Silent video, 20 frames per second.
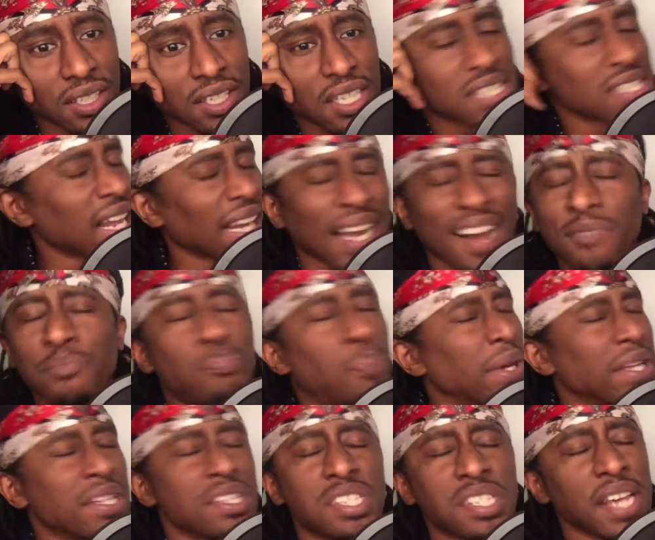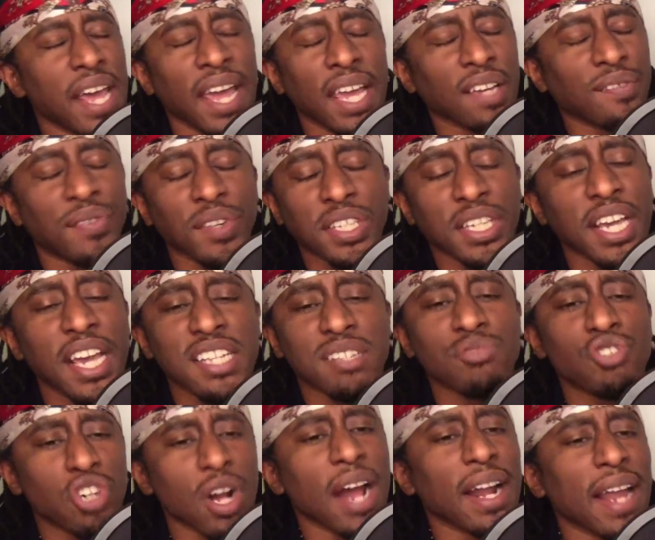Cause like I've been saying for years,
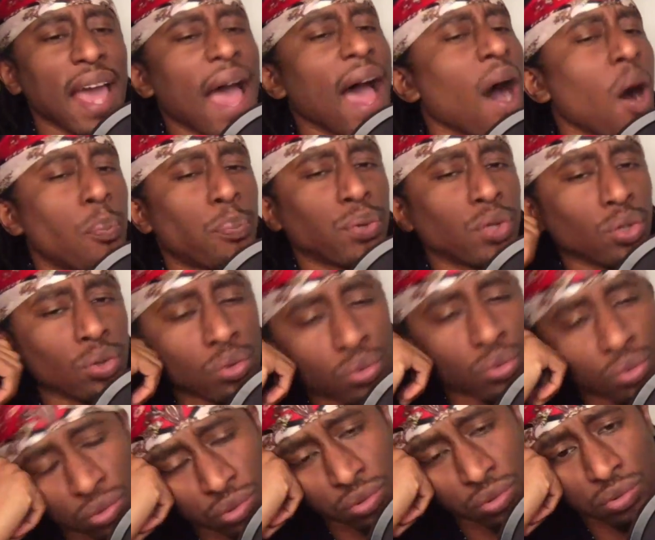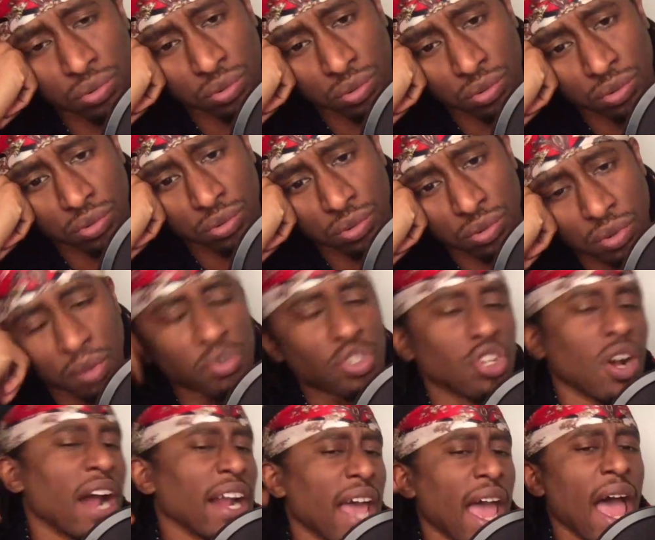I'm trying to help you. I'm
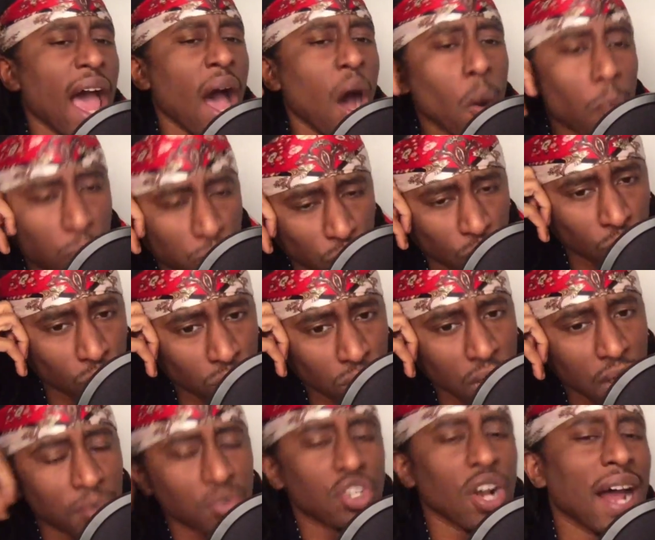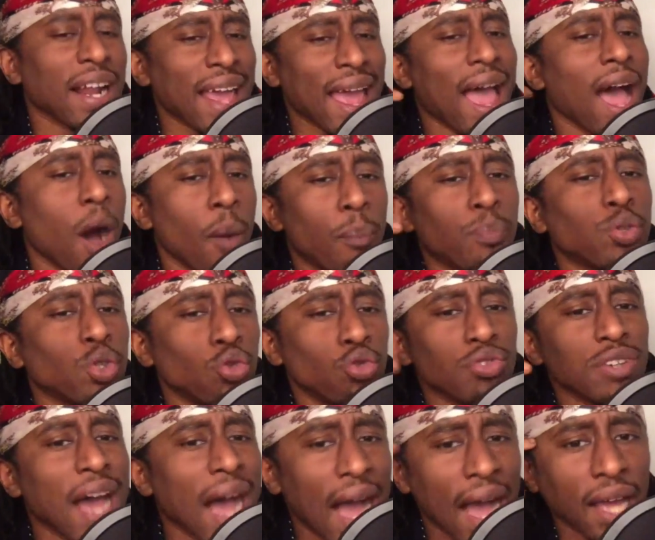trying to help you. I'm trying to help you
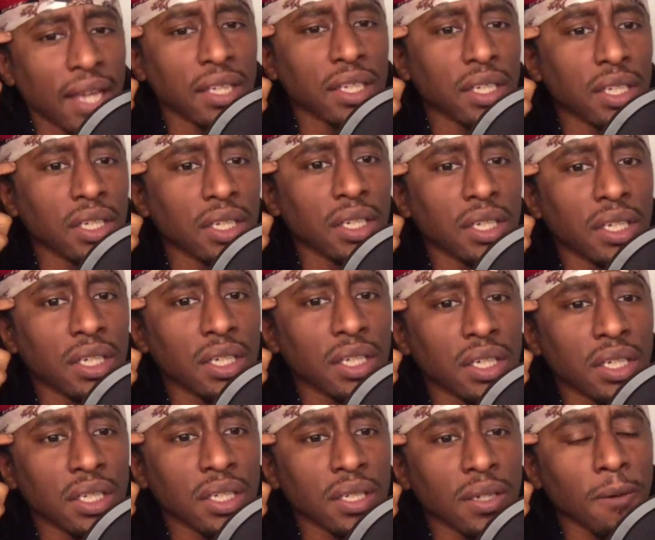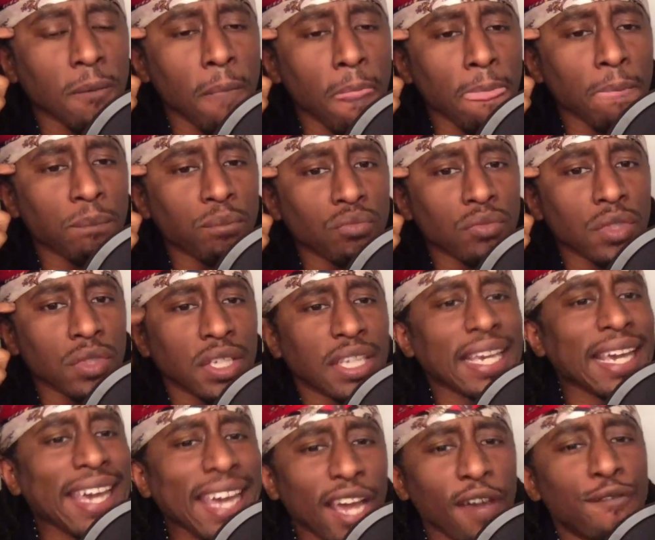not
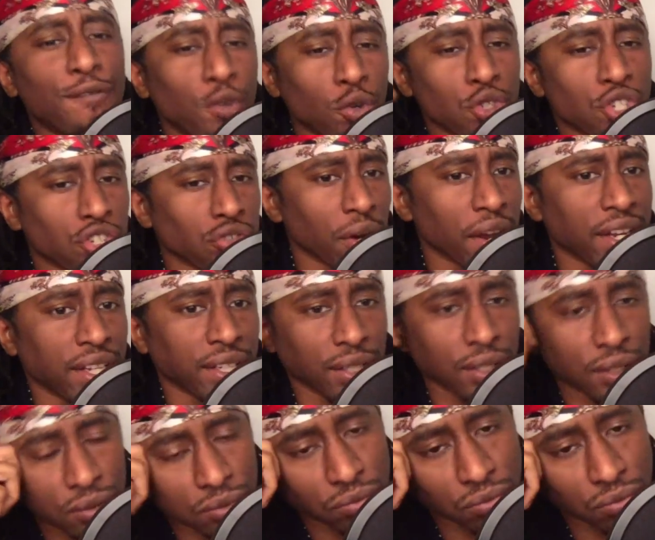get infiltrated.